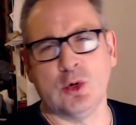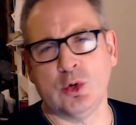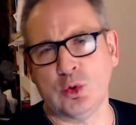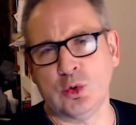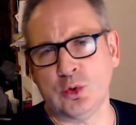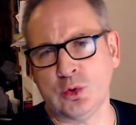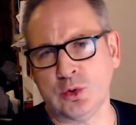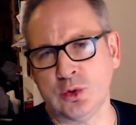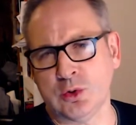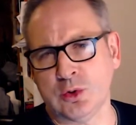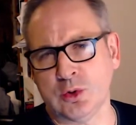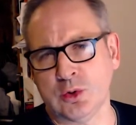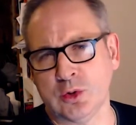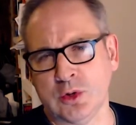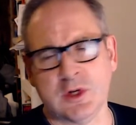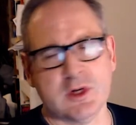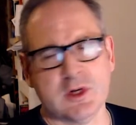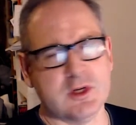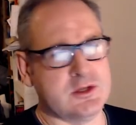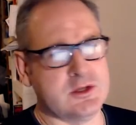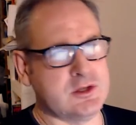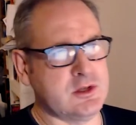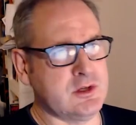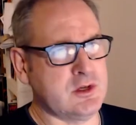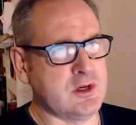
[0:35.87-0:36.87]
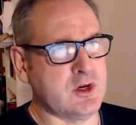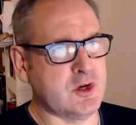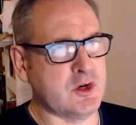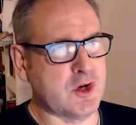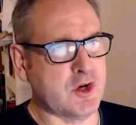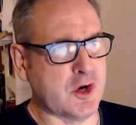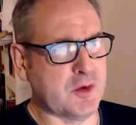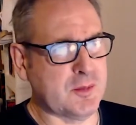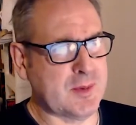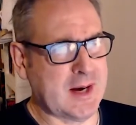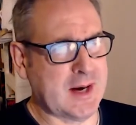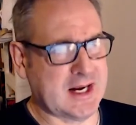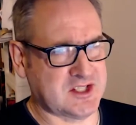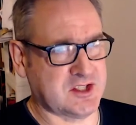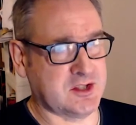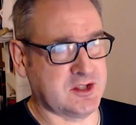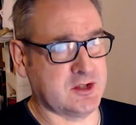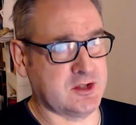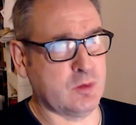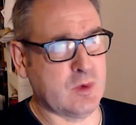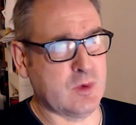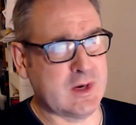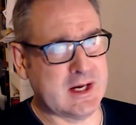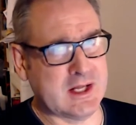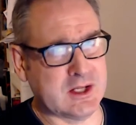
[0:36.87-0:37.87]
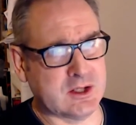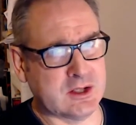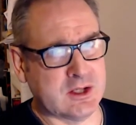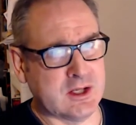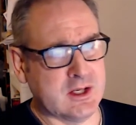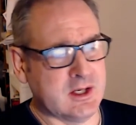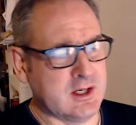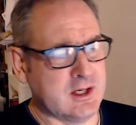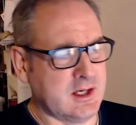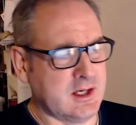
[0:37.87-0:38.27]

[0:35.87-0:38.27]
or do you go back to the well